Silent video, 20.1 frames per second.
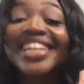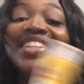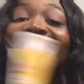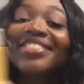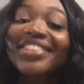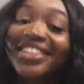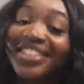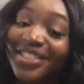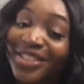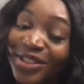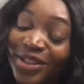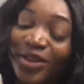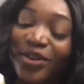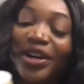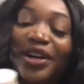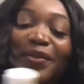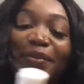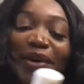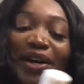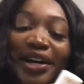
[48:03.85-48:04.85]
You can do
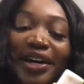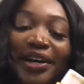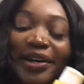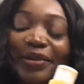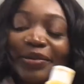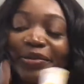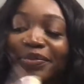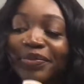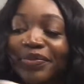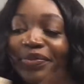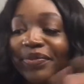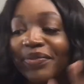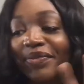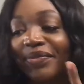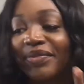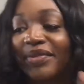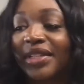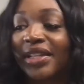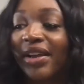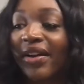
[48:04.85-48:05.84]
it, but
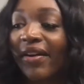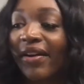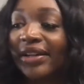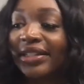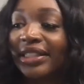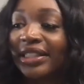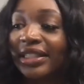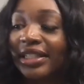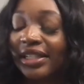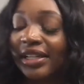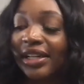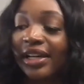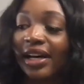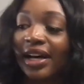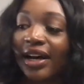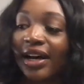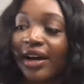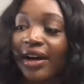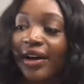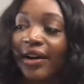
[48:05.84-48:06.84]

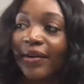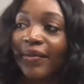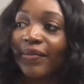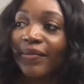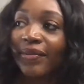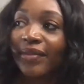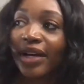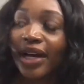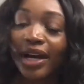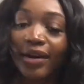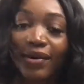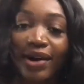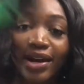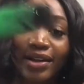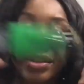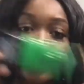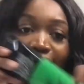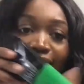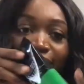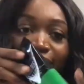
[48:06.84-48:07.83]
um, I
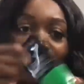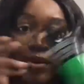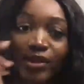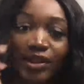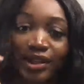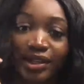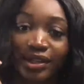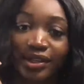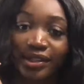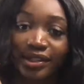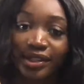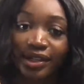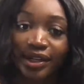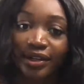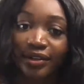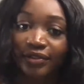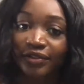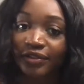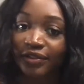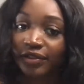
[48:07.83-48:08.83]
rather go with the good stuff.
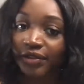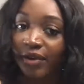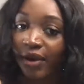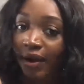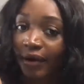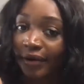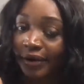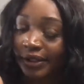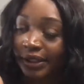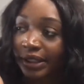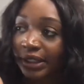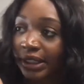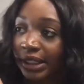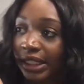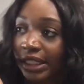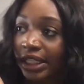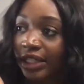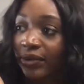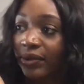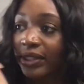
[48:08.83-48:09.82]

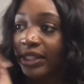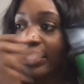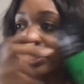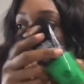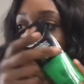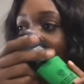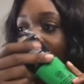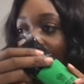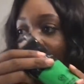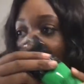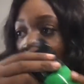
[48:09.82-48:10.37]
Liquitex.